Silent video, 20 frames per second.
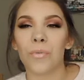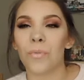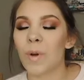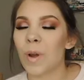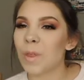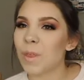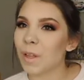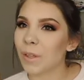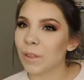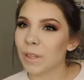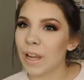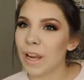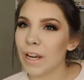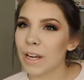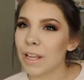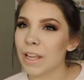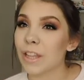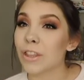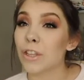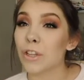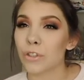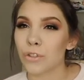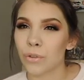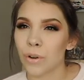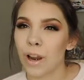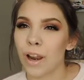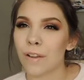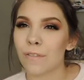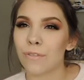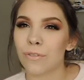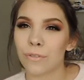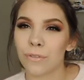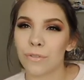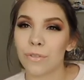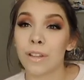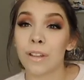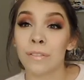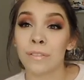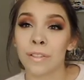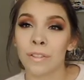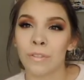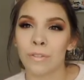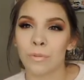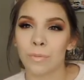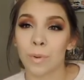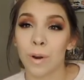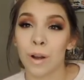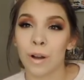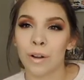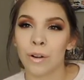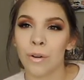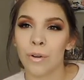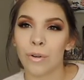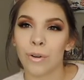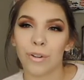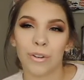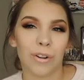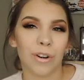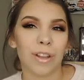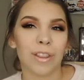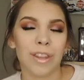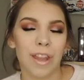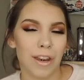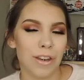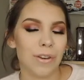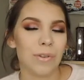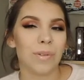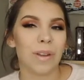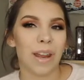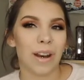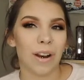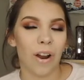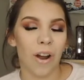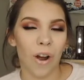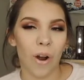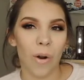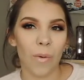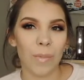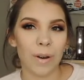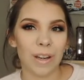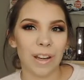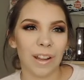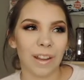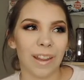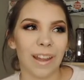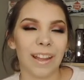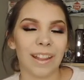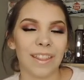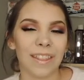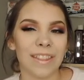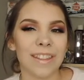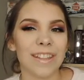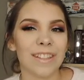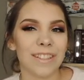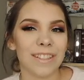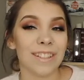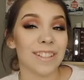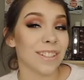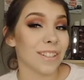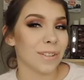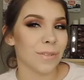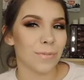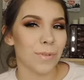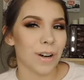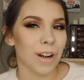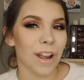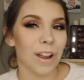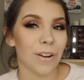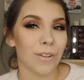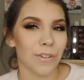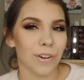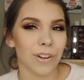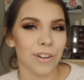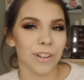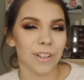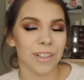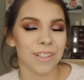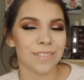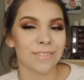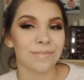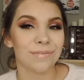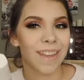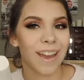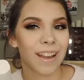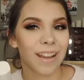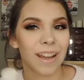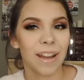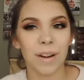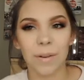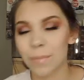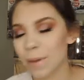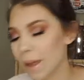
when the lady in the drive-thru gives you the wrong order and then you get home and you're like, this isn't what I ordered. That kind